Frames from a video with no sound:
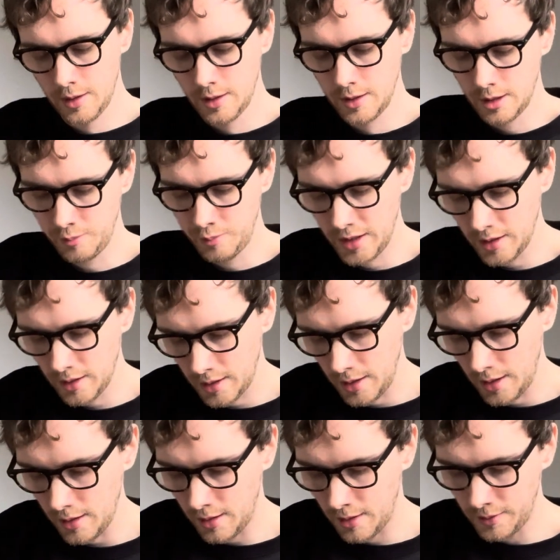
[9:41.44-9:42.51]
the pinky
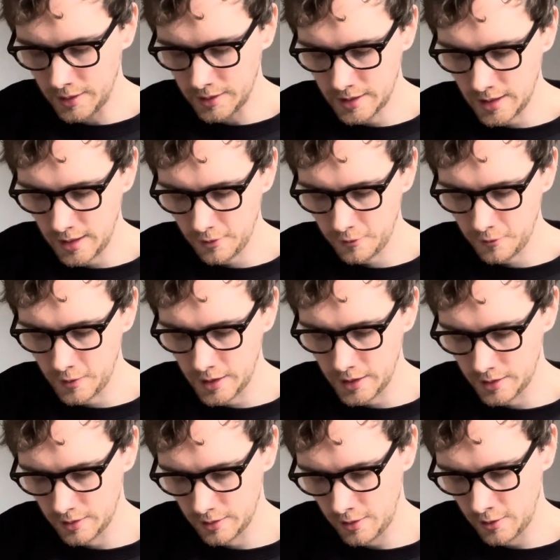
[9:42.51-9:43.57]
on the 10th
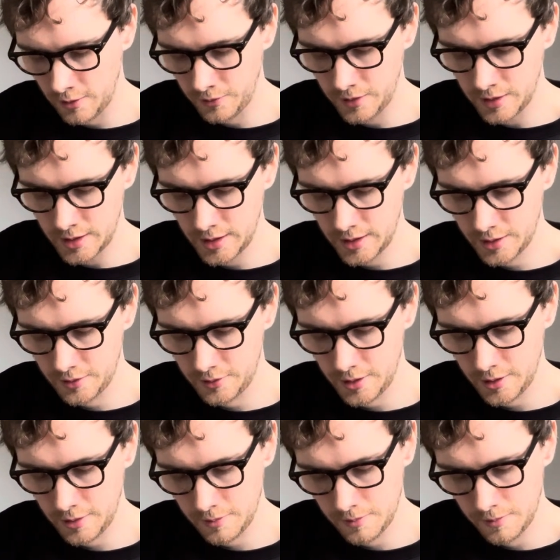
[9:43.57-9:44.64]
fret of the D
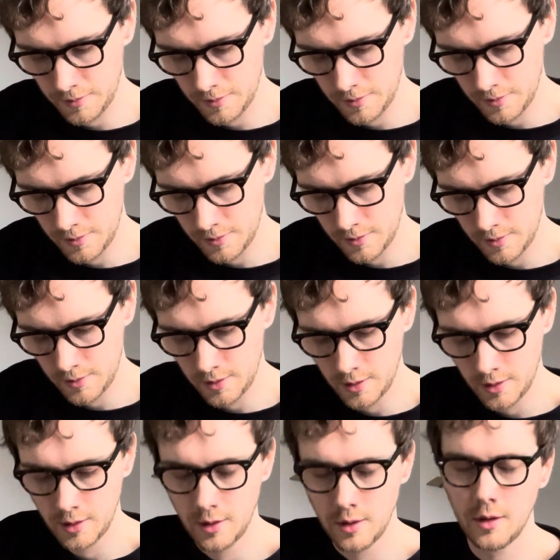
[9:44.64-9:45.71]
string,
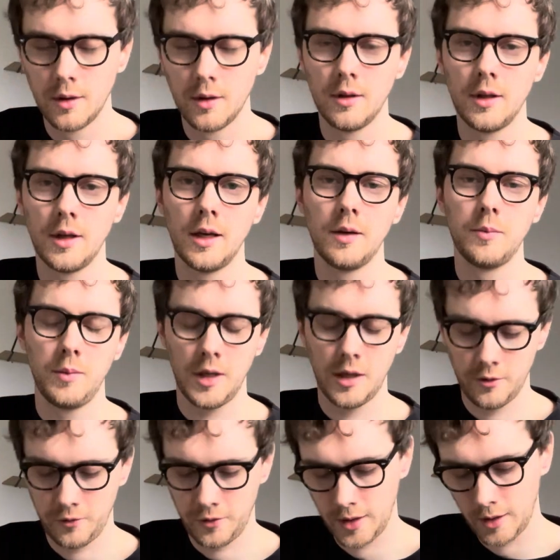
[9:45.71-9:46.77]
the middle
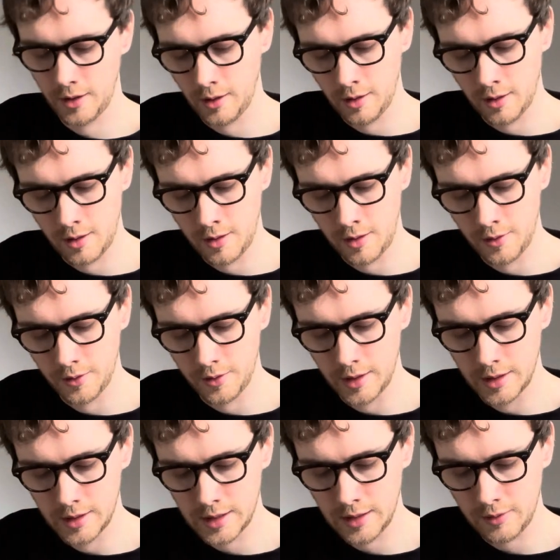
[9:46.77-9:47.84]
finger on the
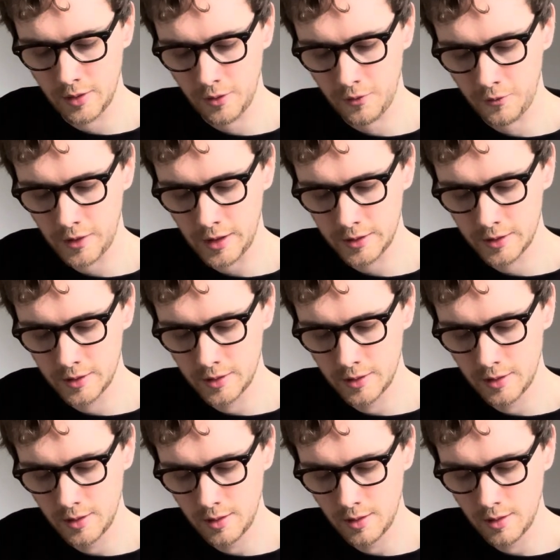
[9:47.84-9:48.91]
7th fret
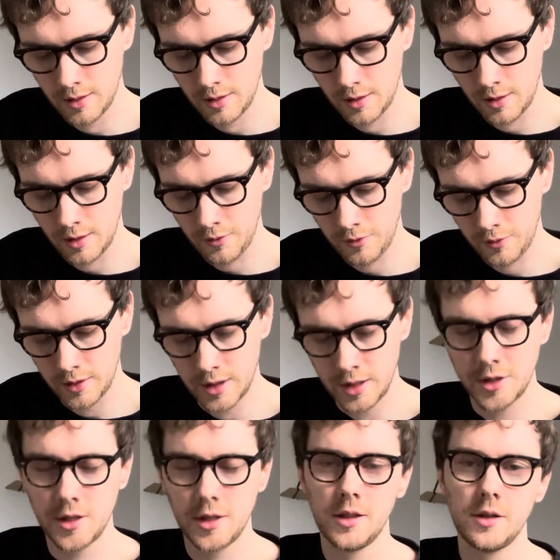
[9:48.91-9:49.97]
of the
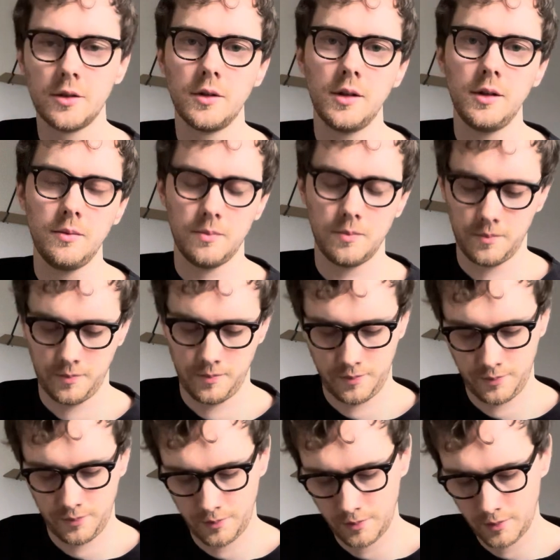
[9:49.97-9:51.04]
G string,
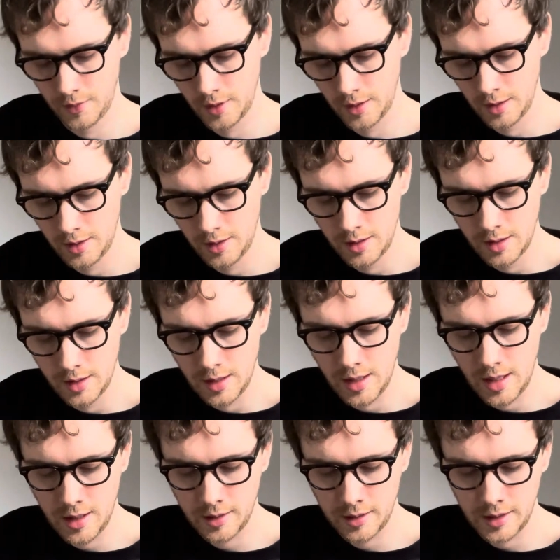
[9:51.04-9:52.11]

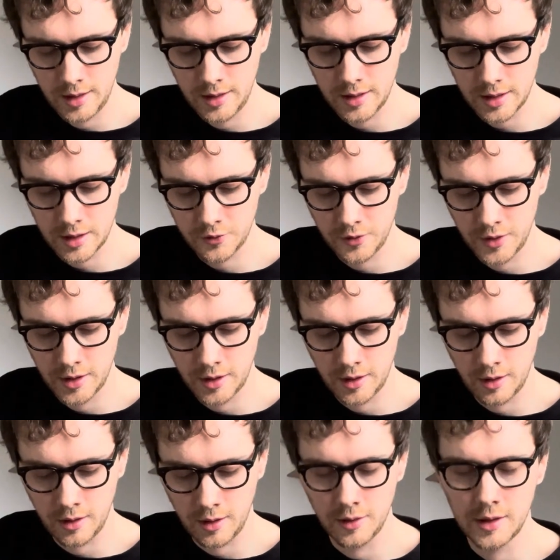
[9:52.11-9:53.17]
and the index
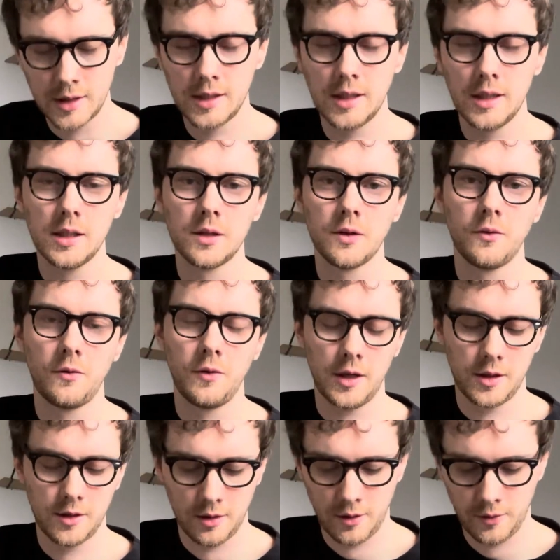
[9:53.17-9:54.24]
finger on the 6th
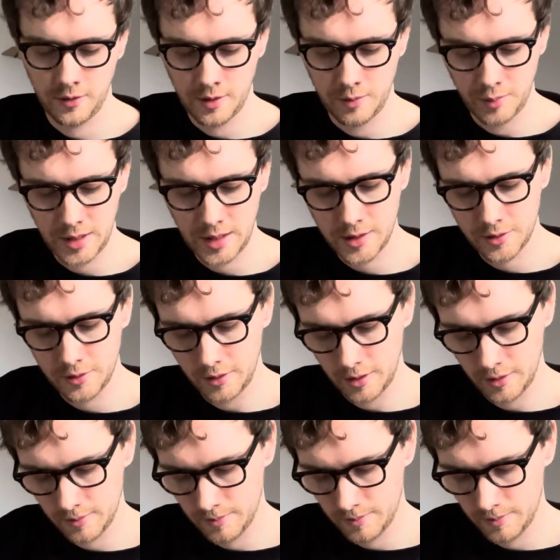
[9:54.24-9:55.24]
fret of the B string.